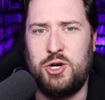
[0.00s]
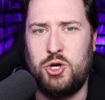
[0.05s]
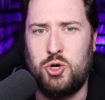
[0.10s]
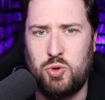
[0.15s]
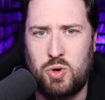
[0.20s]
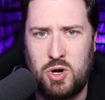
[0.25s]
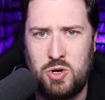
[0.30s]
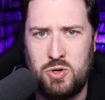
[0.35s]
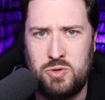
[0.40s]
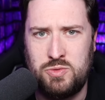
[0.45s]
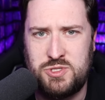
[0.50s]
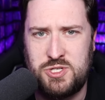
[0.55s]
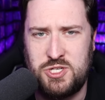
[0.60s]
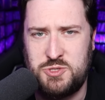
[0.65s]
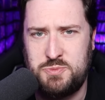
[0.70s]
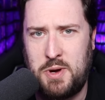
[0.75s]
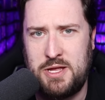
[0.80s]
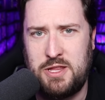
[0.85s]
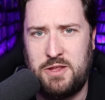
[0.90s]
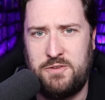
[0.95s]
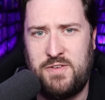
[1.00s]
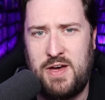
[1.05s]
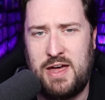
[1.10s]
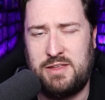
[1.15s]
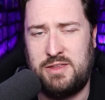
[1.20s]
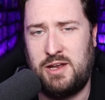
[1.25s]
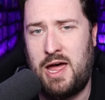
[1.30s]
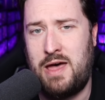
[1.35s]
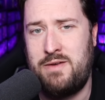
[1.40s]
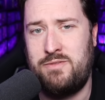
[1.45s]
of groans, despite the
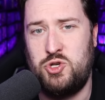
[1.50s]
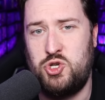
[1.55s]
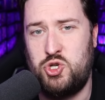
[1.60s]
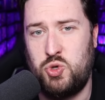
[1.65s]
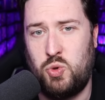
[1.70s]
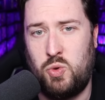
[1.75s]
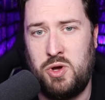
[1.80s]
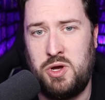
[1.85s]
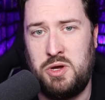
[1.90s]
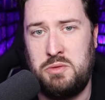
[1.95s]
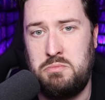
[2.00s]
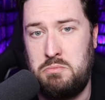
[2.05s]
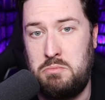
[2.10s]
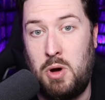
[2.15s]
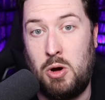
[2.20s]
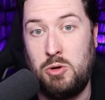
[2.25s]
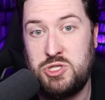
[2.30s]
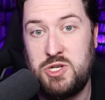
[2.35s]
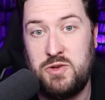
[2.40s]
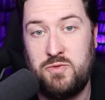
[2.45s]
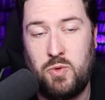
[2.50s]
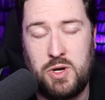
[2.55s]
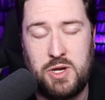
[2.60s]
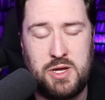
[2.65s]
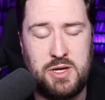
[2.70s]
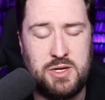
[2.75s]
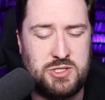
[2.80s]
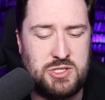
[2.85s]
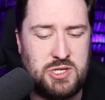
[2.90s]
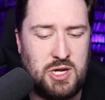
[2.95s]
fact that I've enjoyed most of what
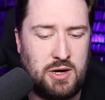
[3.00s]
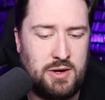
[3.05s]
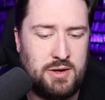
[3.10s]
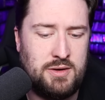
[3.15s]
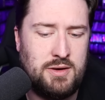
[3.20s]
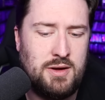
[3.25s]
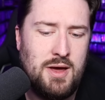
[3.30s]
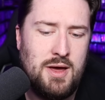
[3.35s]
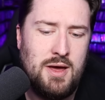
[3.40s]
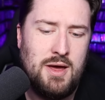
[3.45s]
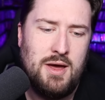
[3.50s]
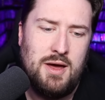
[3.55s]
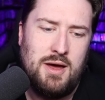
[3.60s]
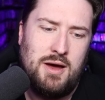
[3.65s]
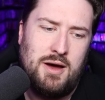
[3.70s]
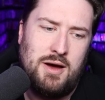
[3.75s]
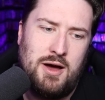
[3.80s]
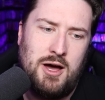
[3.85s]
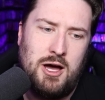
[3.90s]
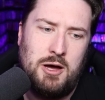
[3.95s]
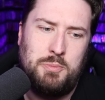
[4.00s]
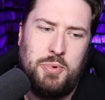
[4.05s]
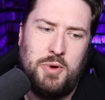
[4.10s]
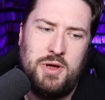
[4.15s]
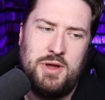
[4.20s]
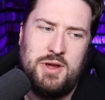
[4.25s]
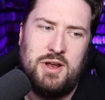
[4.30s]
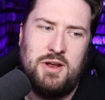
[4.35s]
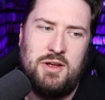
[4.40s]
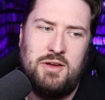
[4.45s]
he has done. Uh,
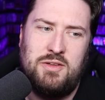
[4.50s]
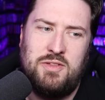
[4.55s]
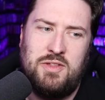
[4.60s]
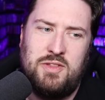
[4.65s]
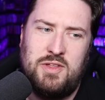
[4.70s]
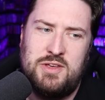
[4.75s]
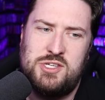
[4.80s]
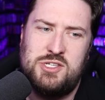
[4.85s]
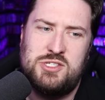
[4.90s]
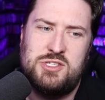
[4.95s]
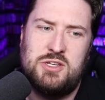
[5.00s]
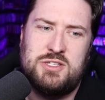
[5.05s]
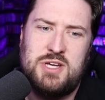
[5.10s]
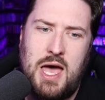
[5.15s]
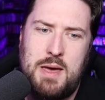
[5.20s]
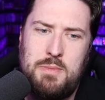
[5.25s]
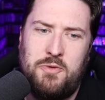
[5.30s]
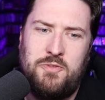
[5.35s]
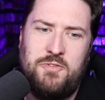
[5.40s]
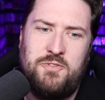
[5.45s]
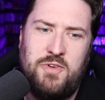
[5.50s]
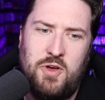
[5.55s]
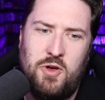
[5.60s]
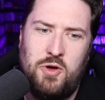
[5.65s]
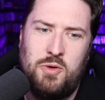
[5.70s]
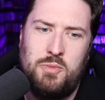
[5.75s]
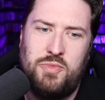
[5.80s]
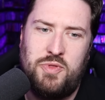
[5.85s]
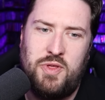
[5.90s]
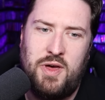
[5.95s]
but, you know, this is a type of
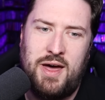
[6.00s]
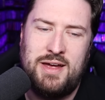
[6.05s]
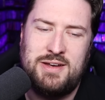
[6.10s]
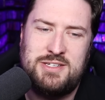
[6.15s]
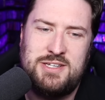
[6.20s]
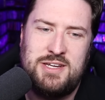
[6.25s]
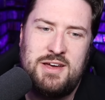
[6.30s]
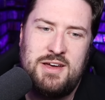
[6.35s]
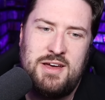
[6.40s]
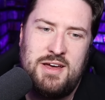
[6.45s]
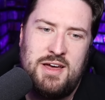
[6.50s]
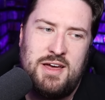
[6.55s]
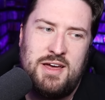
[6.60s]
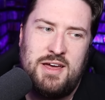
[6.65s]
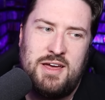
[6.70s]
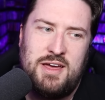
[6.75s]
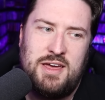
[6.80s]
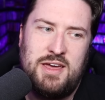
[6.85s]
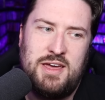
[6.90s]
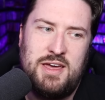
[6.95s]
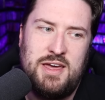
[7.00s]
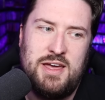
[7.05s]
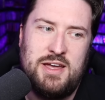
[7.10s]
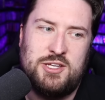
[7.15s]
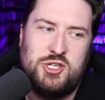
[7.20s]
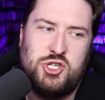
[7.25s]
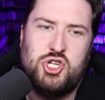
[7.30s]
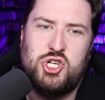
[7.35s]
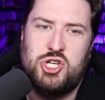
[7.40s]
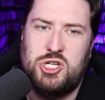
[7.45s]
film that
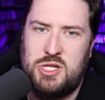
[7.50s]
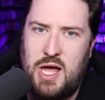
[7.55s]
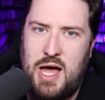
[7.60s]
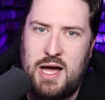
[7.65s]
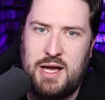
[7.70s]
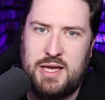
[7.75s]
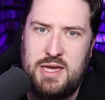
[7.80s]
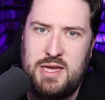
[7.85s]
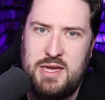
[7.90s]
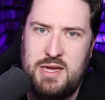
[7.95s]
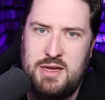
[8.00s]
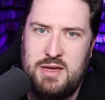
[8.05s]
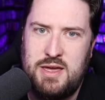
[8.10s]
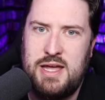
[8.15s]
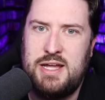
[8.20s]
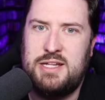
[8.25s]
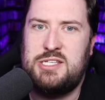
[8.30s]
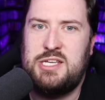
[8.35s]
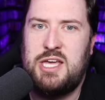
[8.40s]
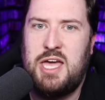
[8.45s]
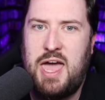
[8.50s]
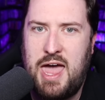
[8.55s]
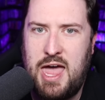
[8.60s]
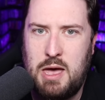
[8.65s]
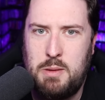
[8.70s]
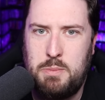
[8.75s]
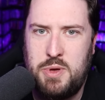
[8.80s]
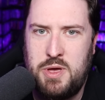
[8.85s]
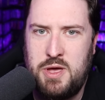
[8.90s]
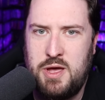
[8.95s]
it's schlocky, it's
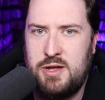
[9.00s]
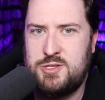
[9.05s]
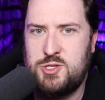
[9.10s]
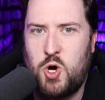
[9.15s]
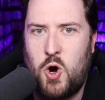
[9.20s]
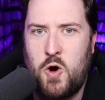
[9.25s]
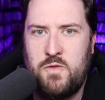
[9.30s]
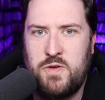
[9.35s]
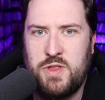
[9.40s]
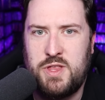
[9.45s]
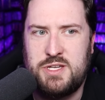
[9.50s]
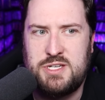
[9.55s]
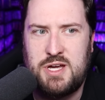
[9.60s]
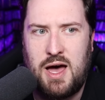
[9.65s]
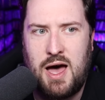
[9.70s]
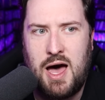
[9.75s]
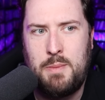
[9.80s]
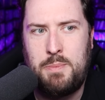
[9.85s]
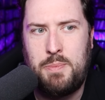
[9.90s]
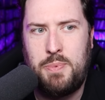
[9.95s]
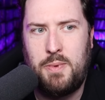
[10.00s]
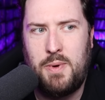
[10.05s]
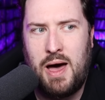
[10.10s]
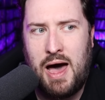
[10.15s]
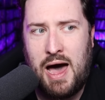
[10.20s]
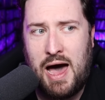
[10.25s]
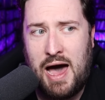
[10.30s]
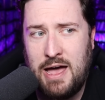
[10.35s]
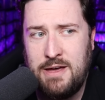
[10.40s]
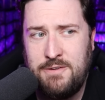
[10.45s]
campy, it's over the top.
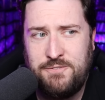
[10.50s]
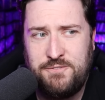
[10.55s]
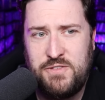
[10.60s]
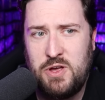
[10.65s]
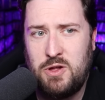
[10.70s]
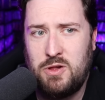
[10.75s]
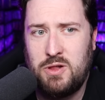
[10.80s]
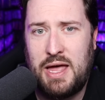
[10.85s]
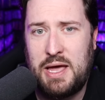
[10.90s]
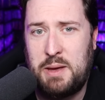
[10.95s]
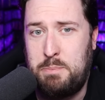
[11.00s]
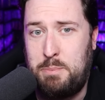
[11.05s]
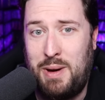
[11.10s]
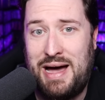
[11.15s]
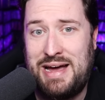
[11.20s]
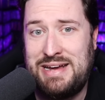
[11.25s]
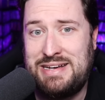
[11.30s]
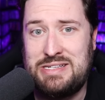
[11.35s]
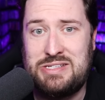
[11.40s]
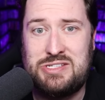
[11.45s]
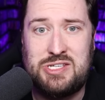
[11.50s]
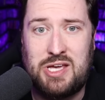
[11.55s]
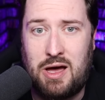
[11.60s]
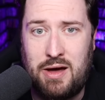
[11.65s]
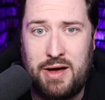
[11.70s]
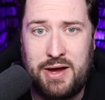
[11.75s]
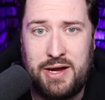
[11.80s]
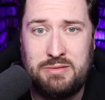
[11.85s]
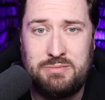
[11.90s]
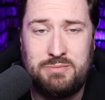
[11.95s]
I feel like by
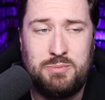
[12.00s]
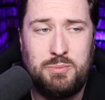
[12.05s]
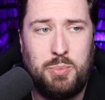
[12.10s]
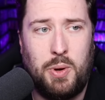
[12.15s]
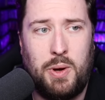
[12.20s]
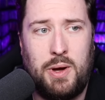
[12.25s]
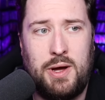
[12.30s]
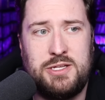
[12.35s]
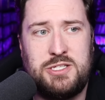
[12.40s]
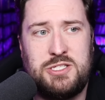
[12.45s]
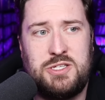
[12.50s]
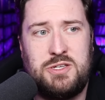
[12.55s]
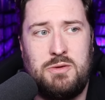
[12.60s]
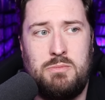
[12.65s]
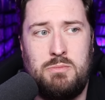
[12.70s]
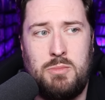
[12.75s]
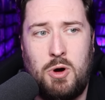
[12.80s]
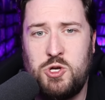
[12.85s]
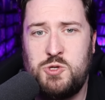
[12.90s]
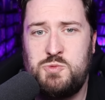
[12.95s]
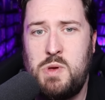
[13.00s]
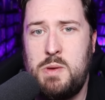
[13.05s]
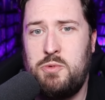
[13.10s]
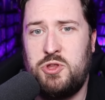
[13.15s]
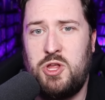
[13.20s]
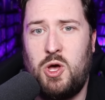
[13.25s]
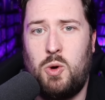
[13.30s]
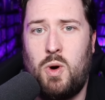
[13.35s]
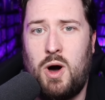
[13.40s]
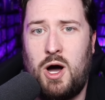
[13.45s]
design, but most people
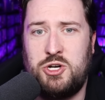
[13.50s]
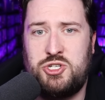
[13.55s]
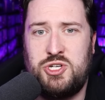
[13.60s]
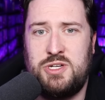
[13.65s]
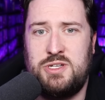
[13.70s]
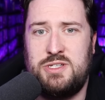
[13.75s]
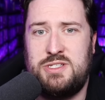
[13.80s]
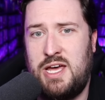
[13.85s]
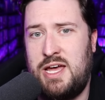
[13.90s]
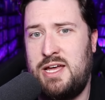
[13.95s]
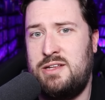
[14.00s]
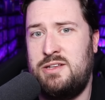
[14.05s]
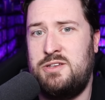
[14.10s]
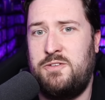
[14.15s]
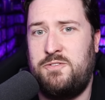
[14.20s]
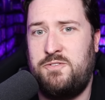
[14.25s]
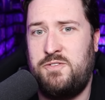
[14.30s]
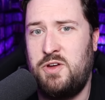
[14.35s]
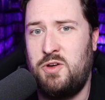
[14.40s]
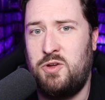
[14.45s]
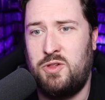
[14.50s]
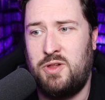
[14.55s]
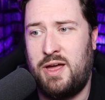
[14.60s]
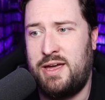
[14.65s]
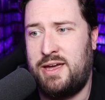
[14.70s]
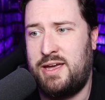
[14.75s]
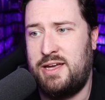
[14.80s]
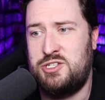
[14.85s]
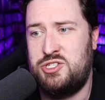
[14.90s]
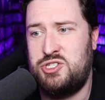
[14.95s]
that watch it tend to feel
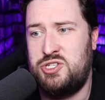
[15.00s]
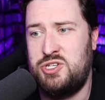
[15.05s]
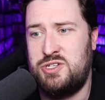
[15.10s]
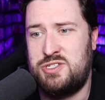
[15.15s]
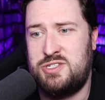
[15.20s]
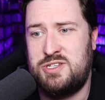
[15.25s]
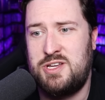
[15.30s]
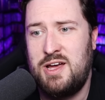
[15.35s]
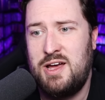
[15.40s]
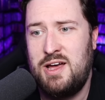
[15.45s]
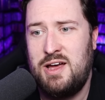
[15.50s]
like it's just